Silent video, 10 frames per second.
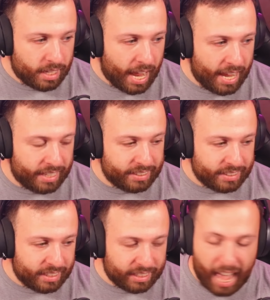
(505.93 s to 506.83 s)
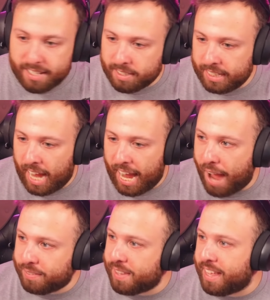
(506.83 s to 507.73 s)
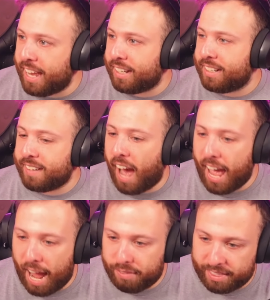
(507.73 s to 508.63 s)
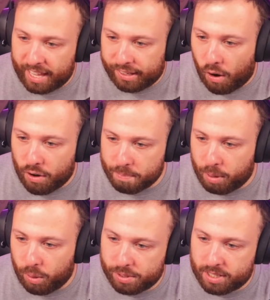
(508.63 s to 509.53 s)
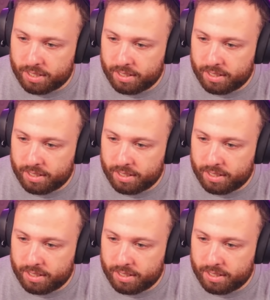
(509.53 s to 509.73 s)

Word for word: And lastly, I have to thank I have to thank Carter Pulse.